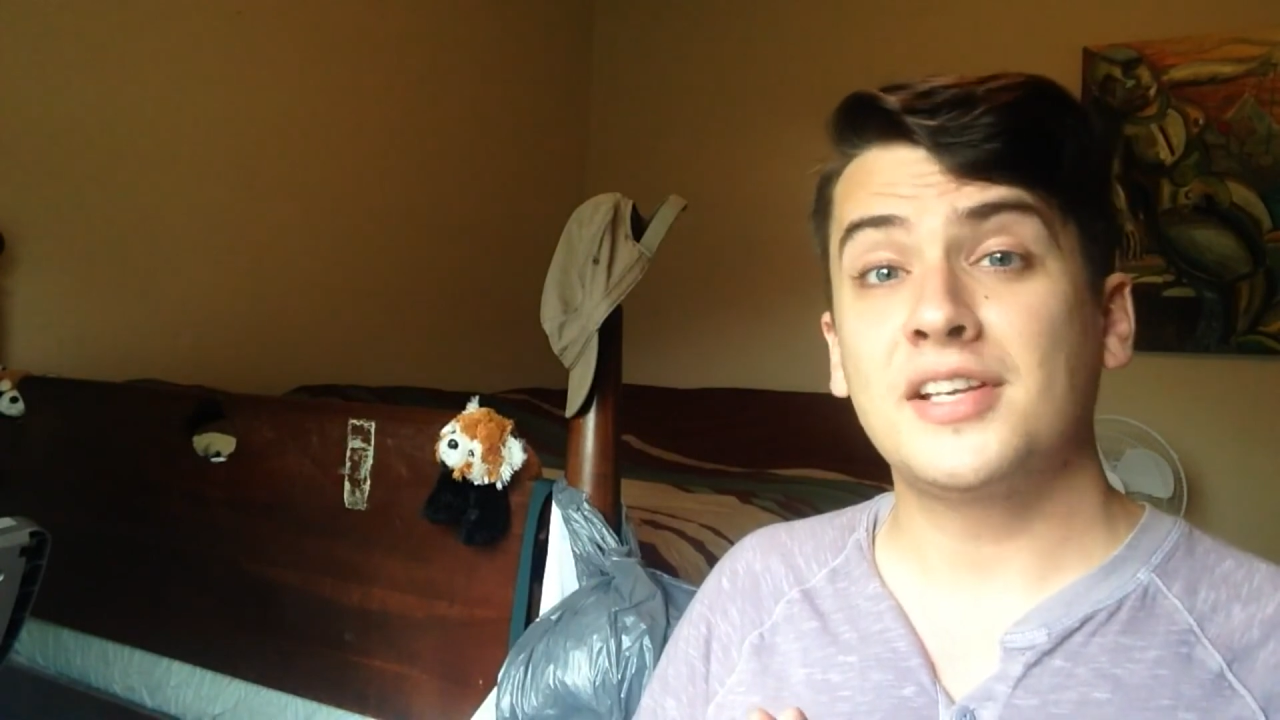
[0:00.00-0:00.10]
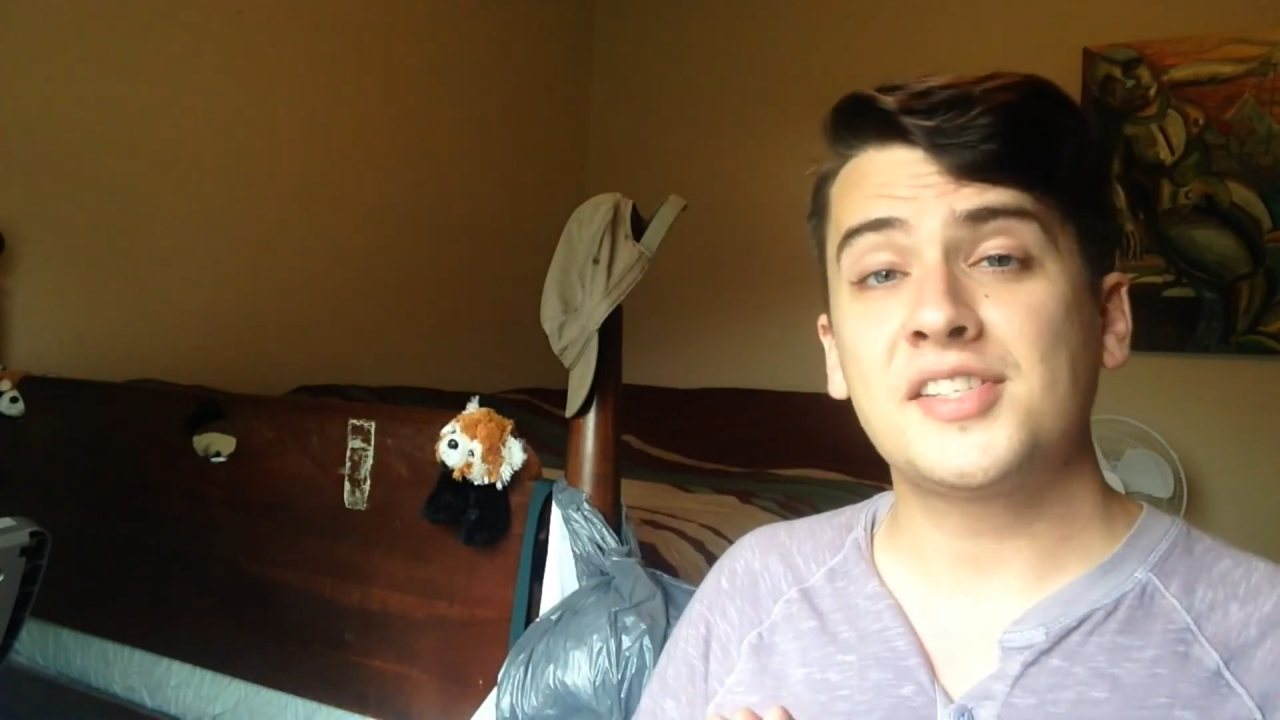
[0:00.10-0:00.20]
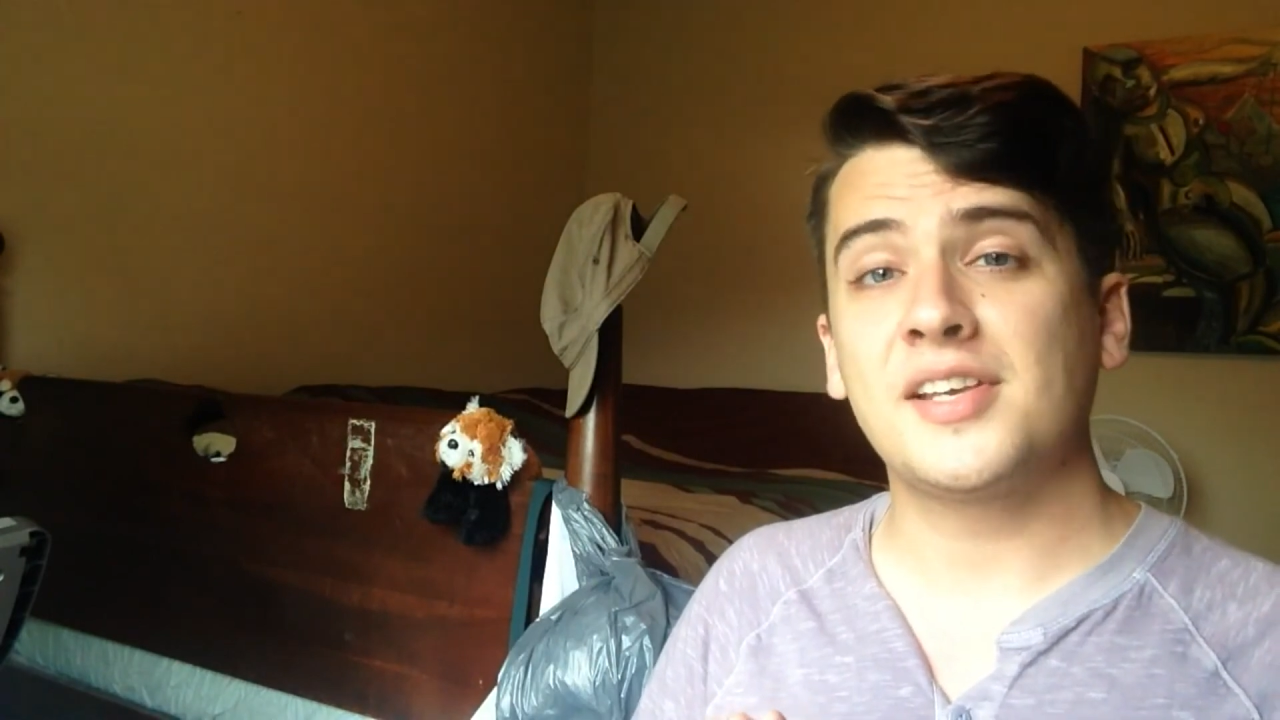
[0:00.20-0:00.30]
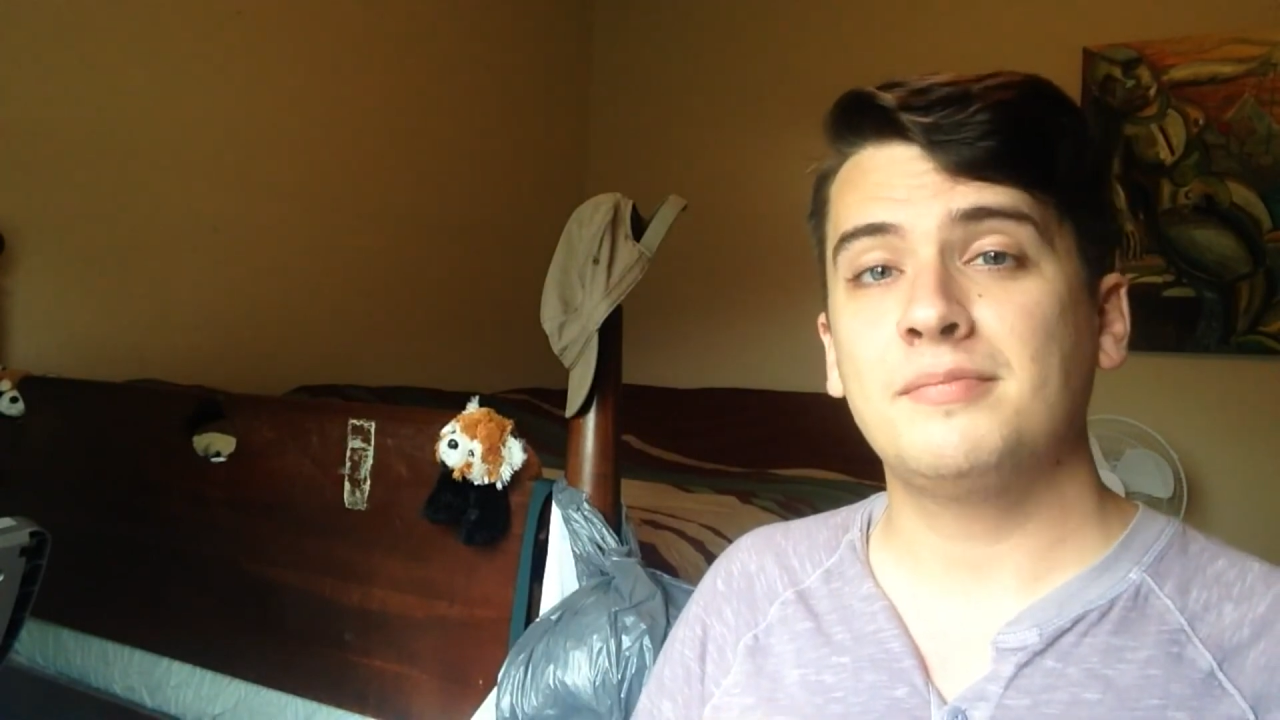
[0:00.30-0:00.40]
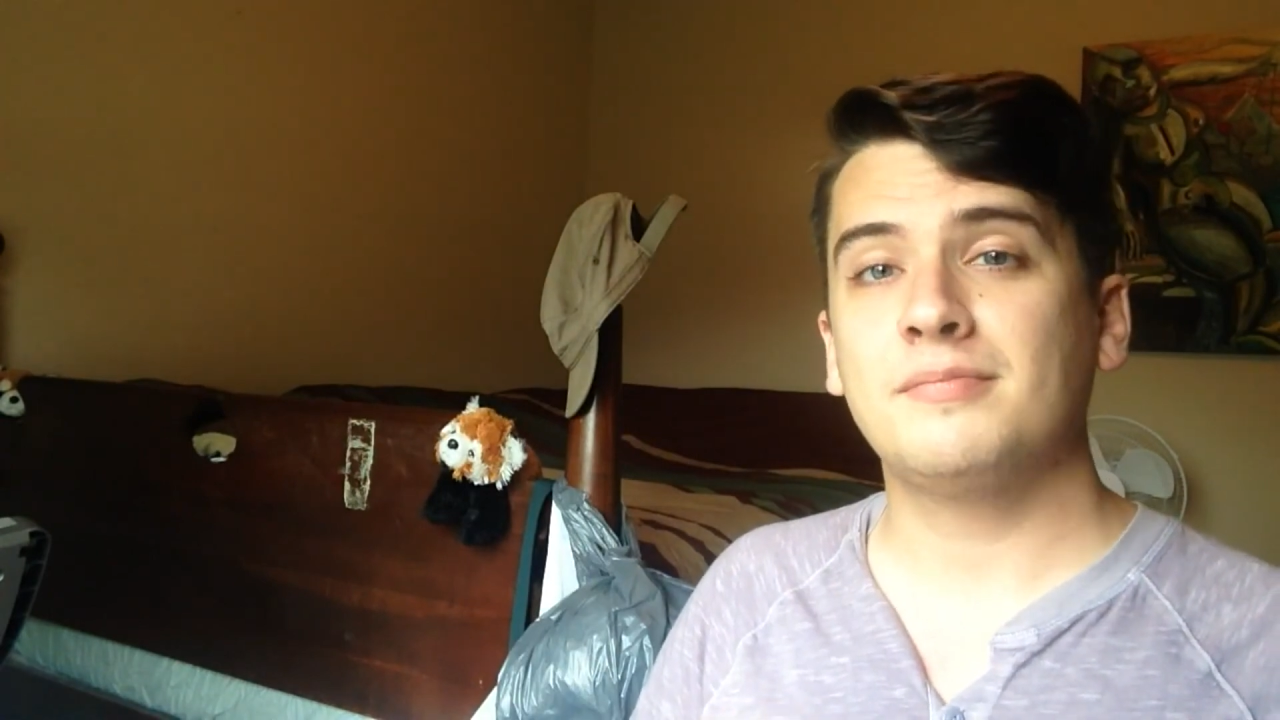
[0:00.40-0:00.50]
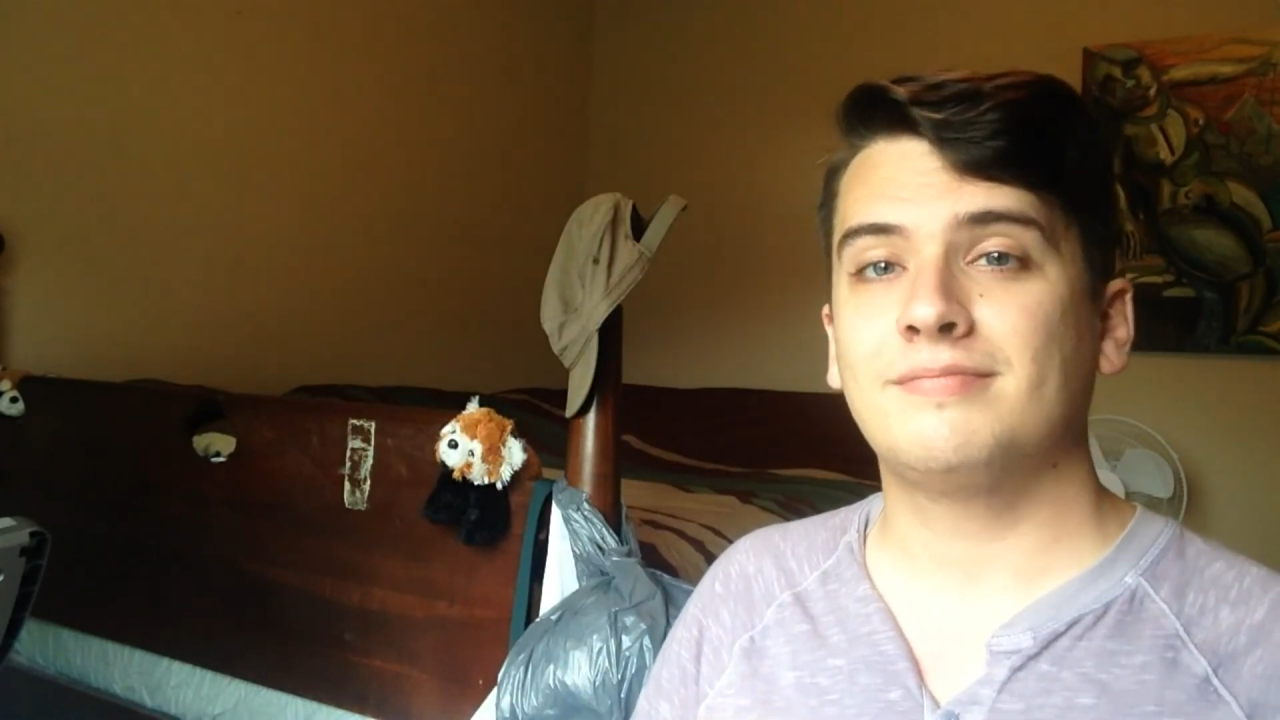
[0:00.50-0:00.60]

next time.